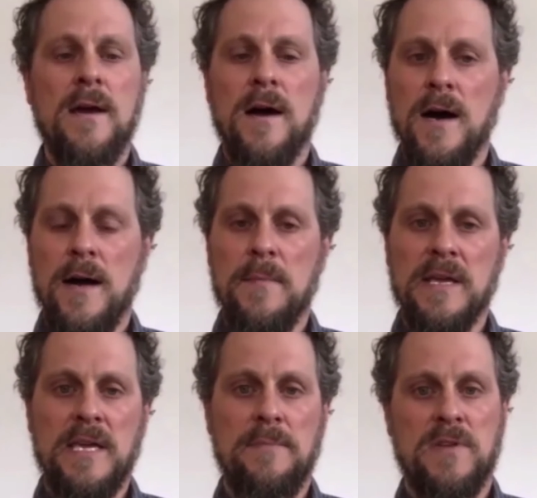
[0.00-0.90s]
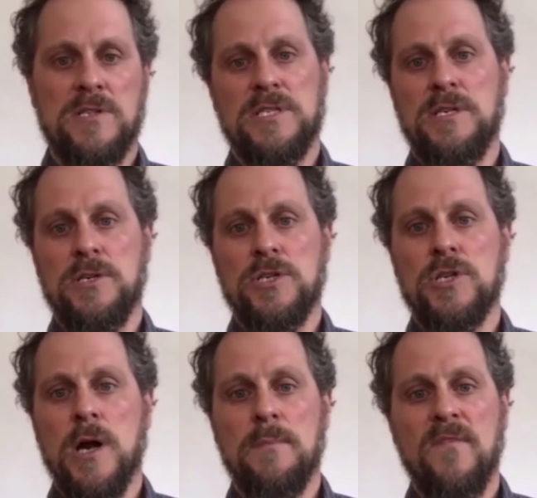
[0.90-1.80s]
um, and keep their skills
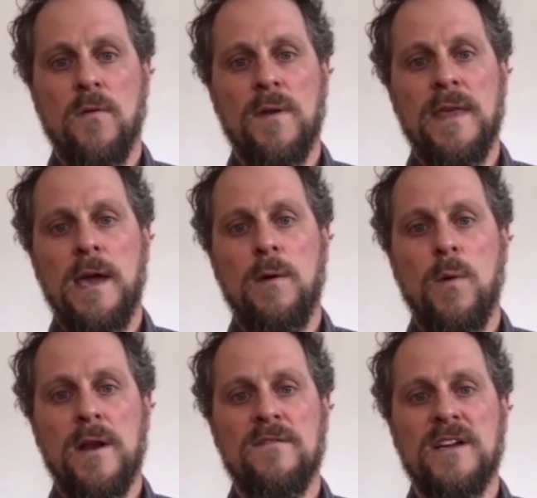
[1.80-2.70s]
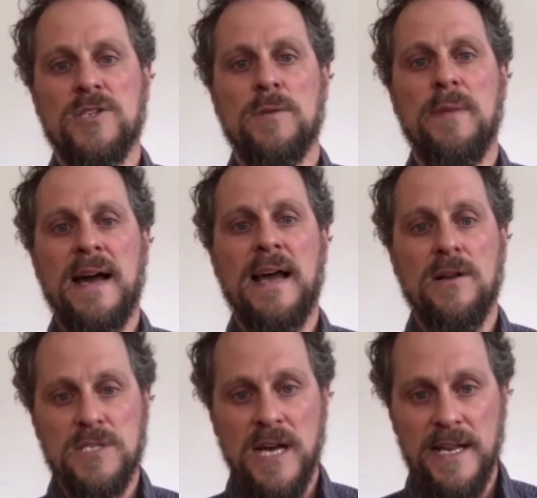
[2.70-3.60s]
sharp for when they want to venture back
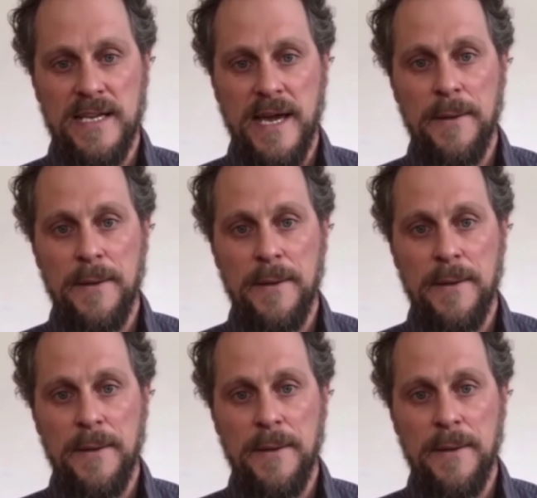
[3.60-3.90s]
outside again